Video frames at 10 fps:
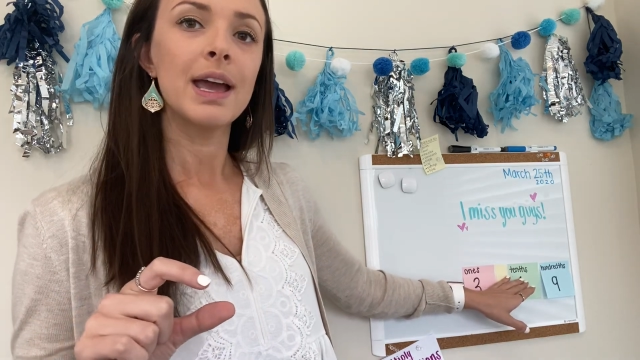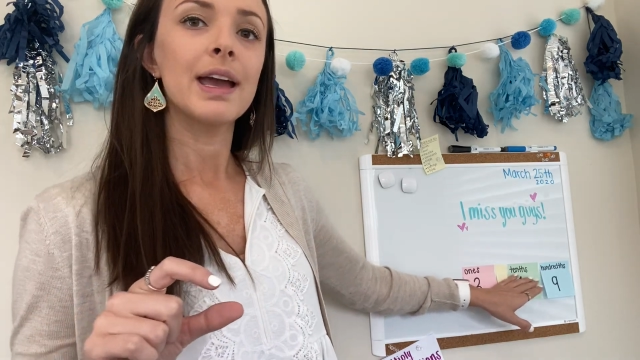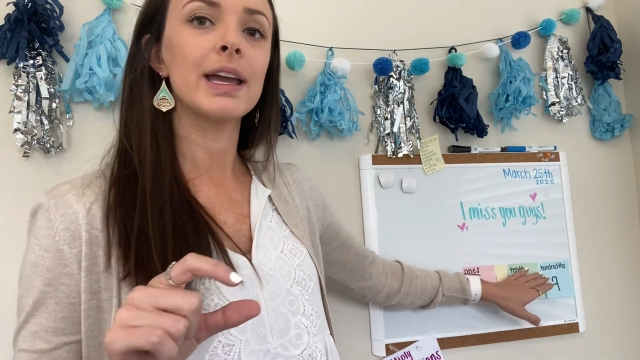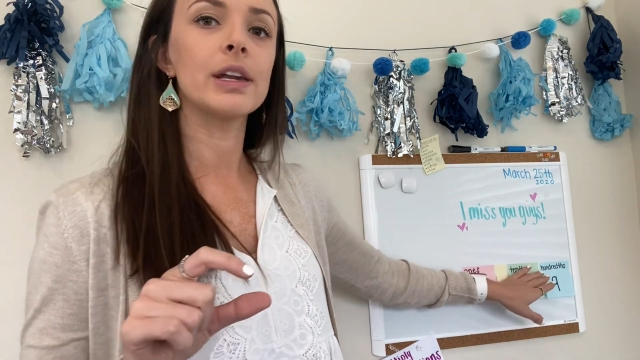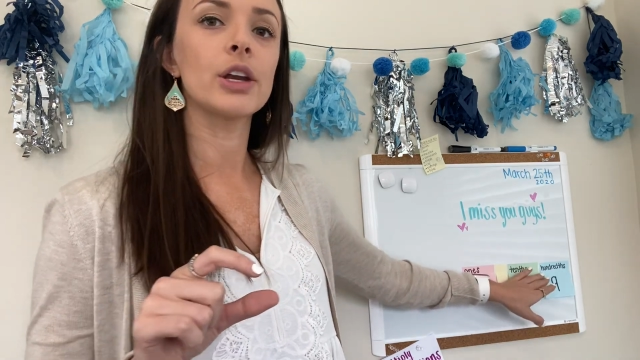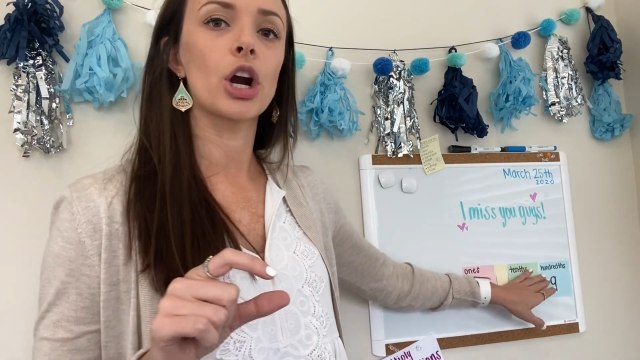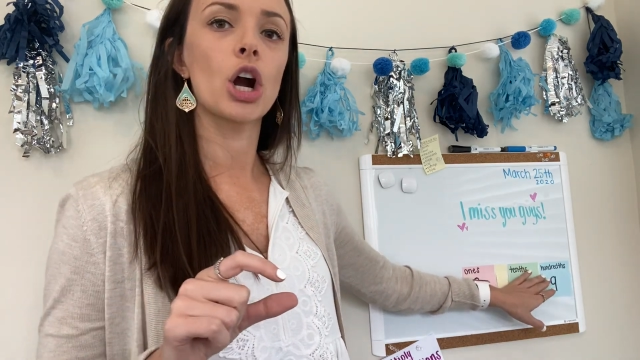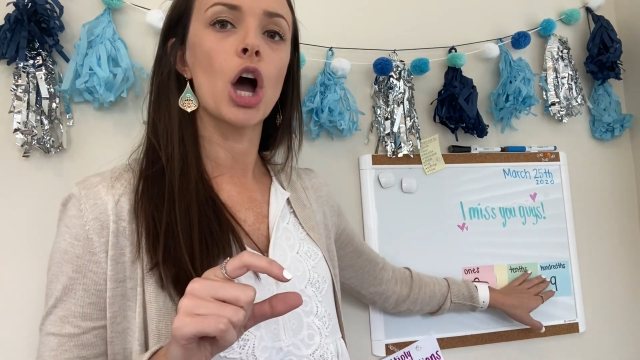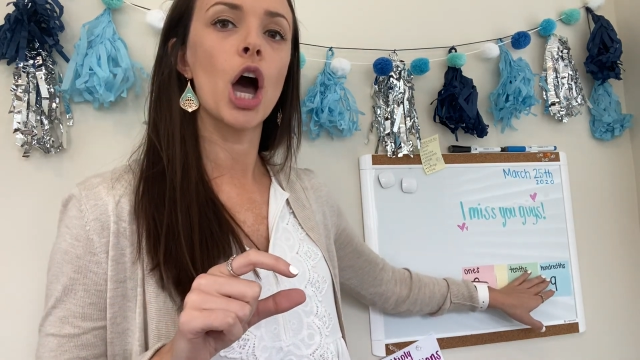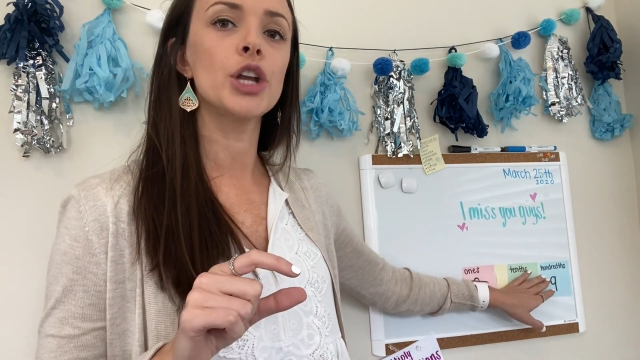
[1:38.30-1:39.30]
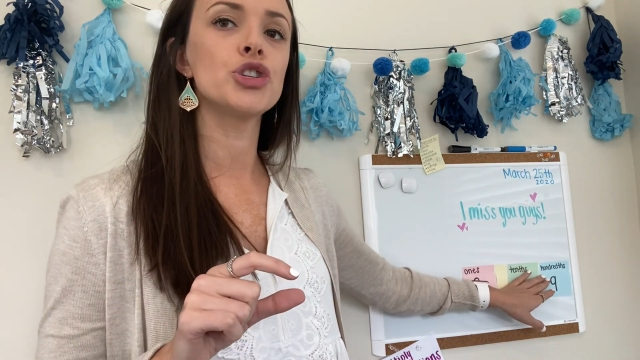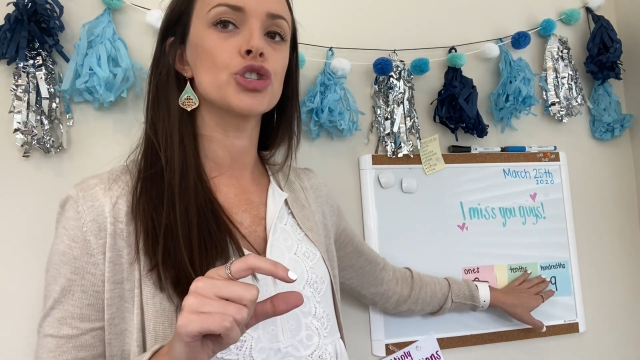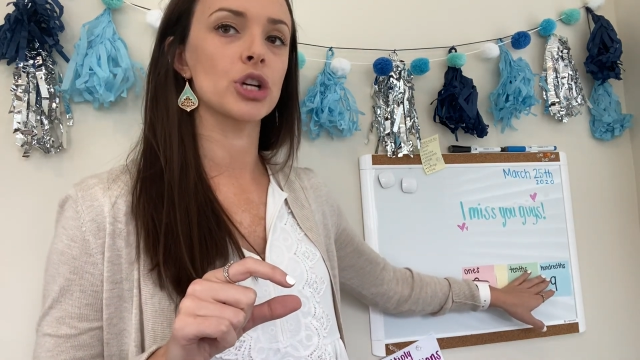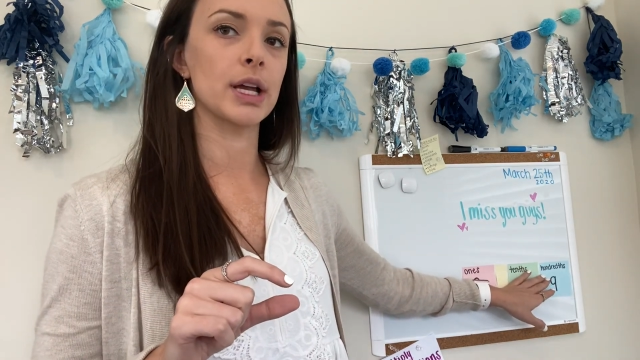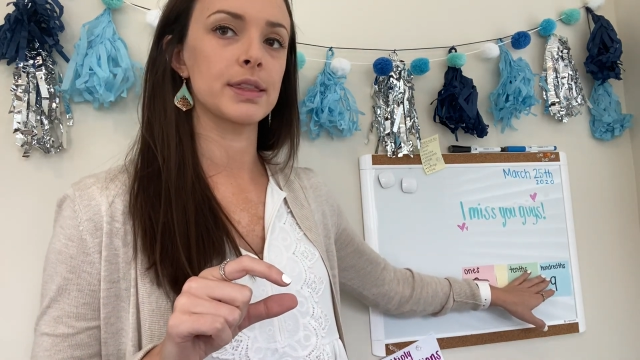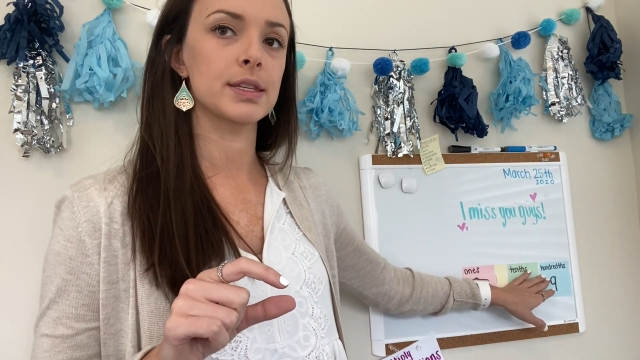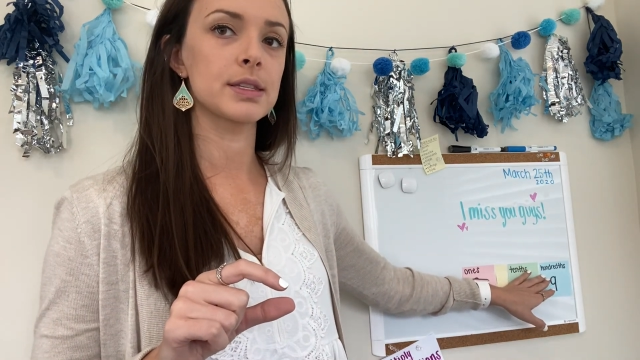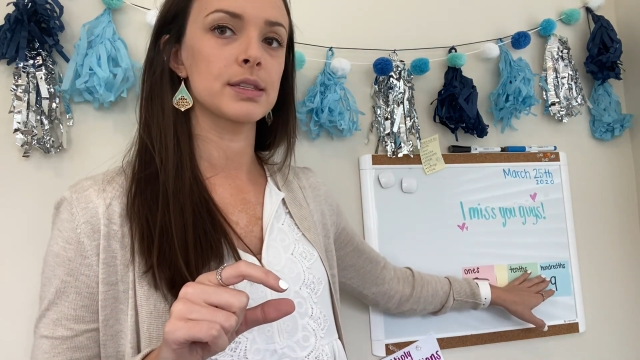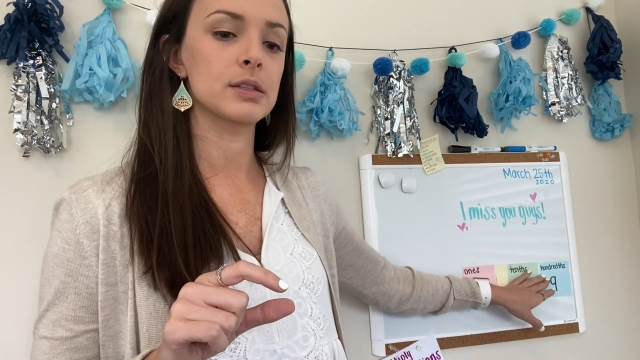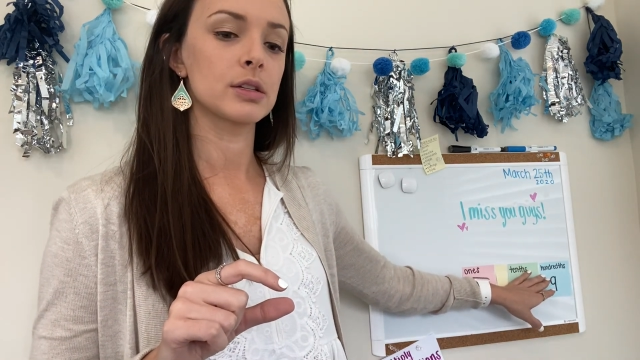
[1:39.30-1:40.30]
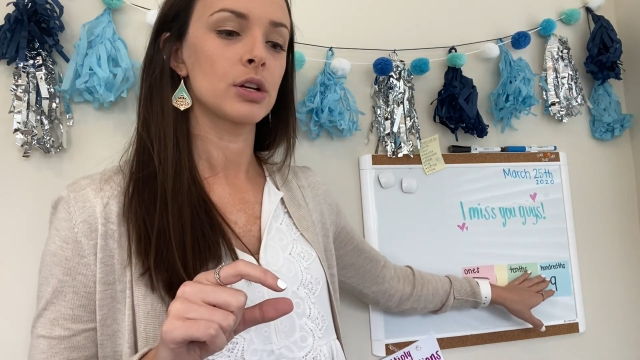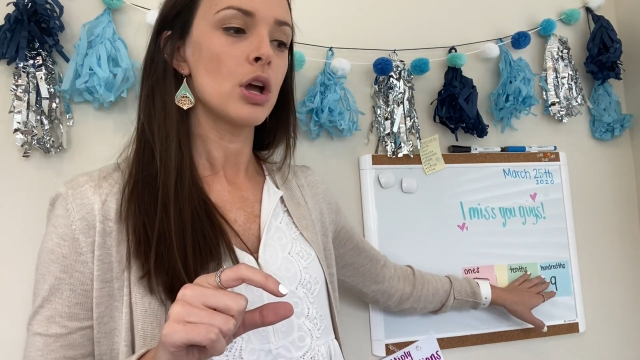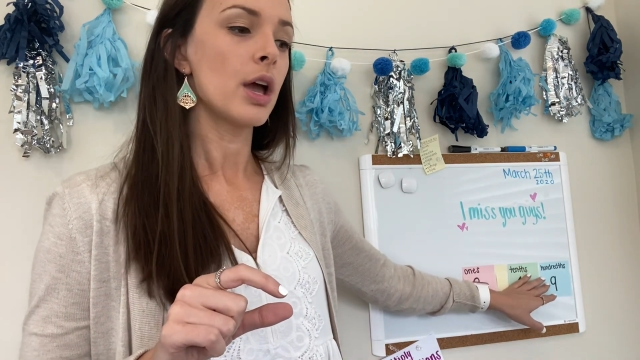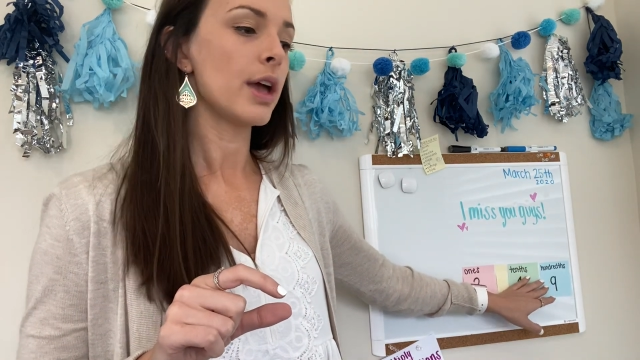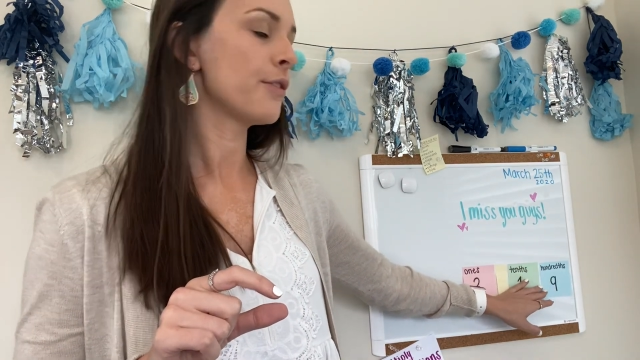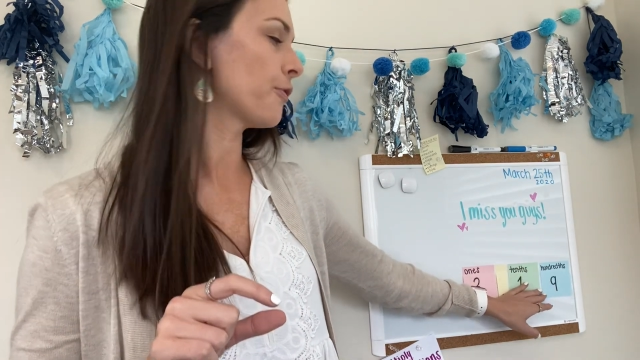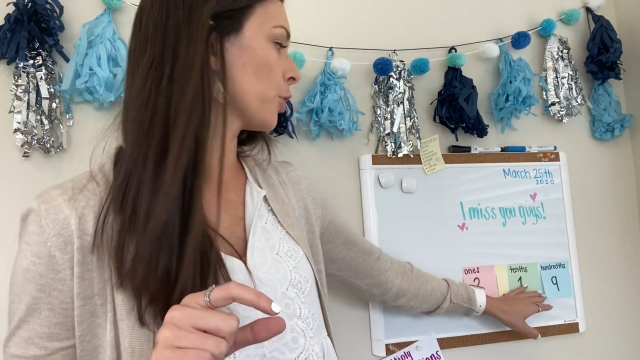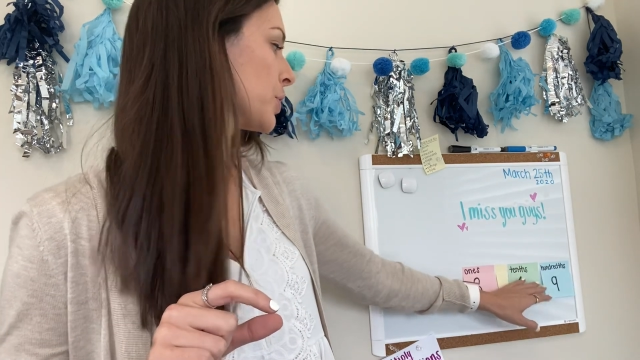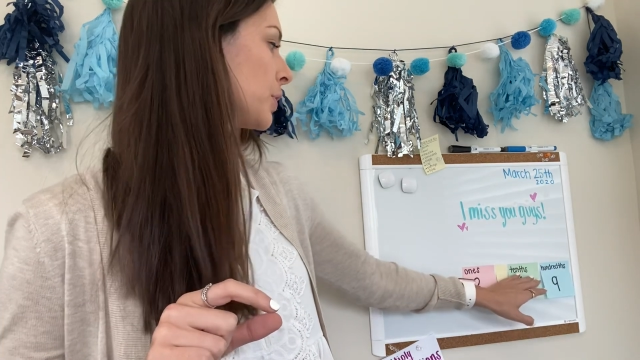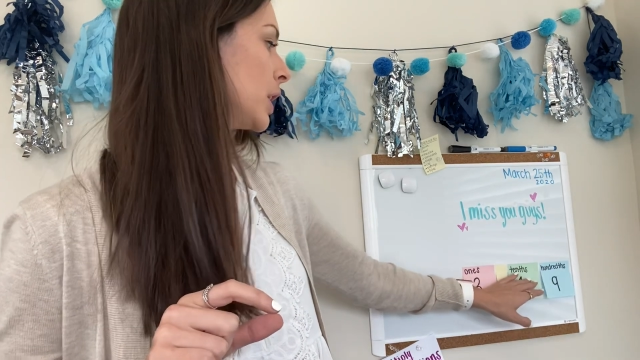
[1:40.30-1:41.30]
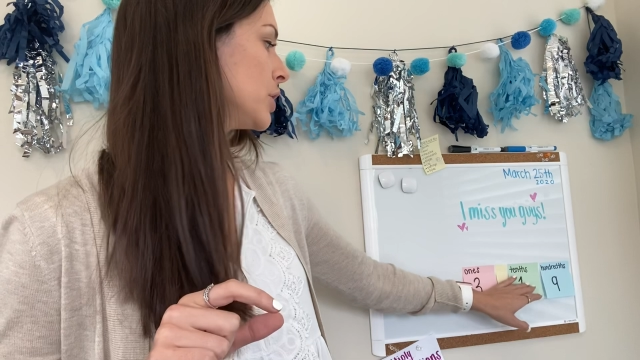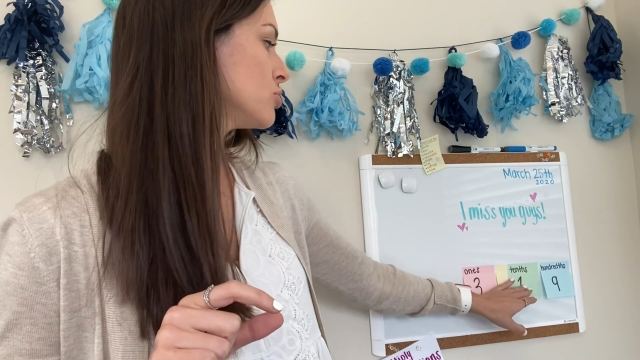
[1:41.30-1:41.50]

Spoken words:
and our hundredths. In 4th grade,